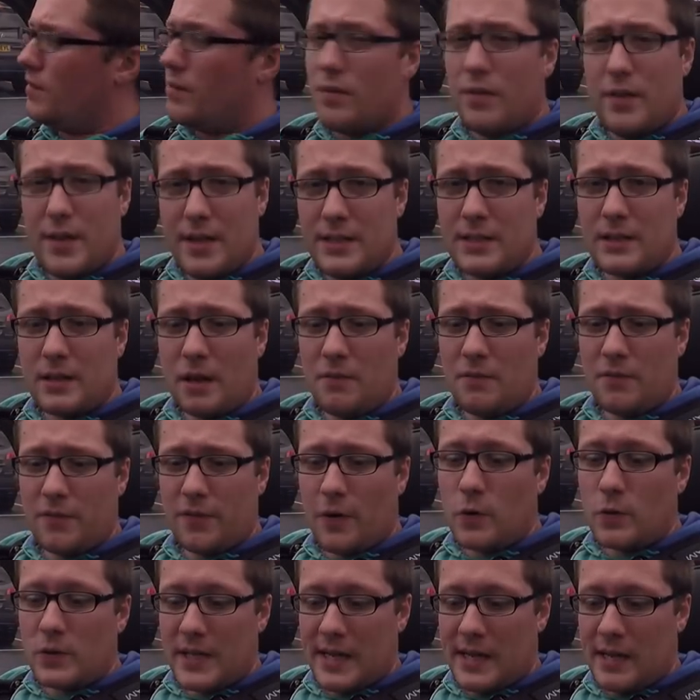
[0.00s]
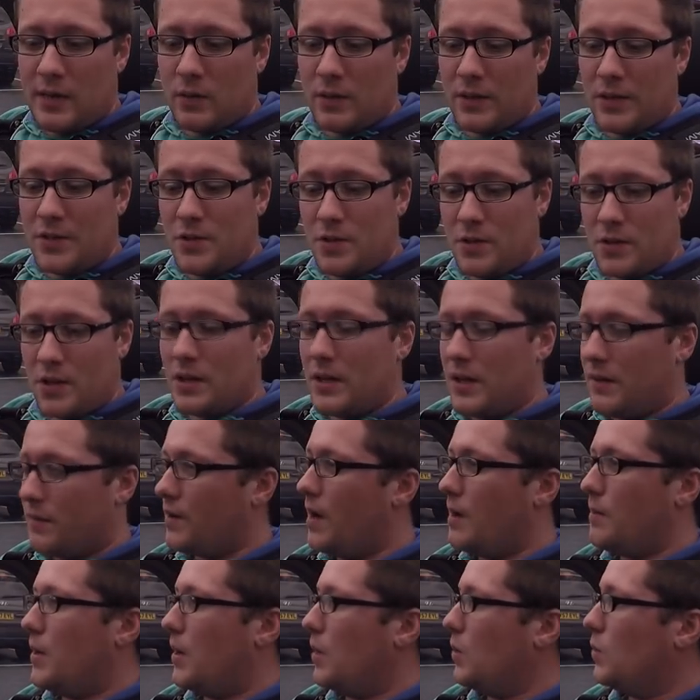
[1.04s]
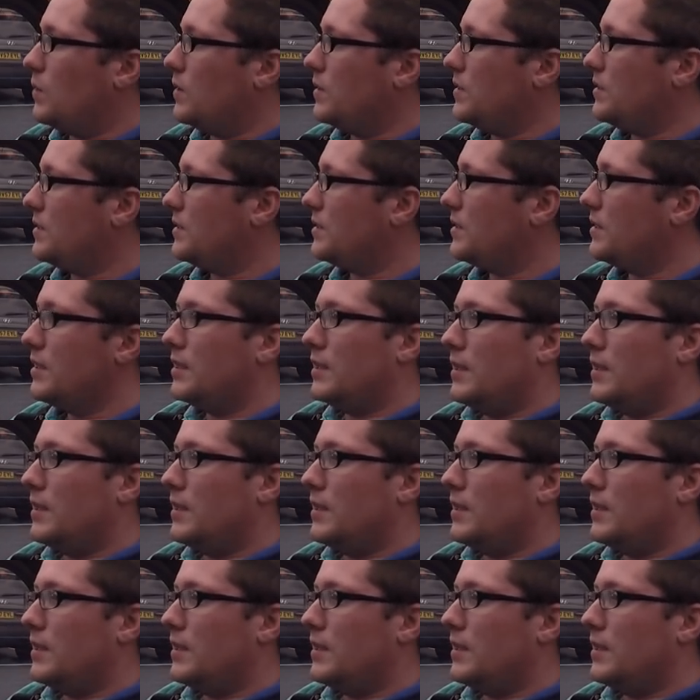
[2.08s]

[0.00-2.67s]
these don't fold down and you don't have cup holders,